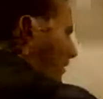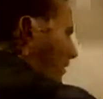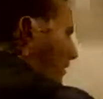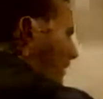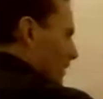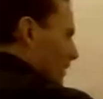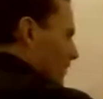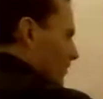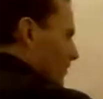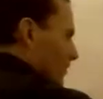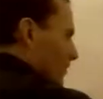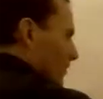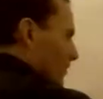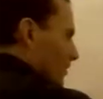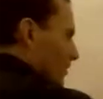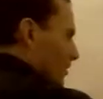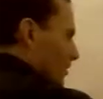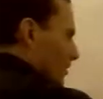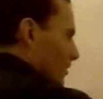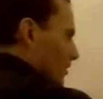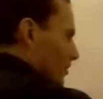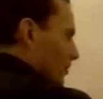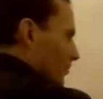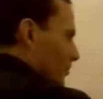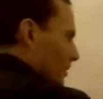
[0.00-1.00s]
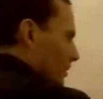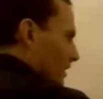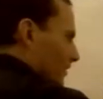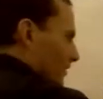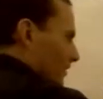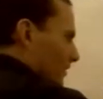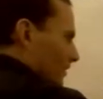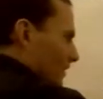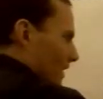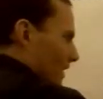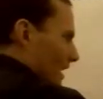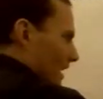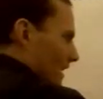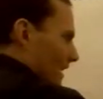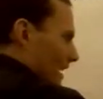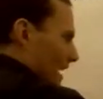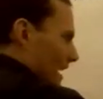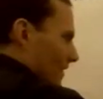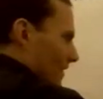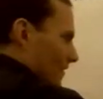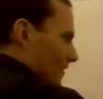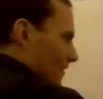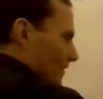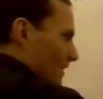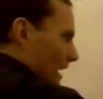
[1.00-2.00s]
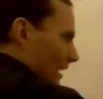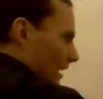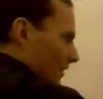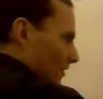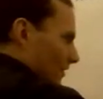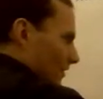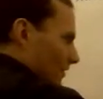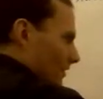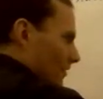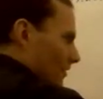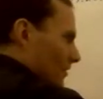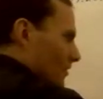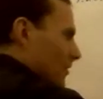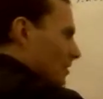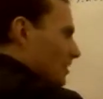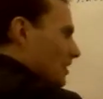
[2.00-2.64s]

this plus the fatty acid next.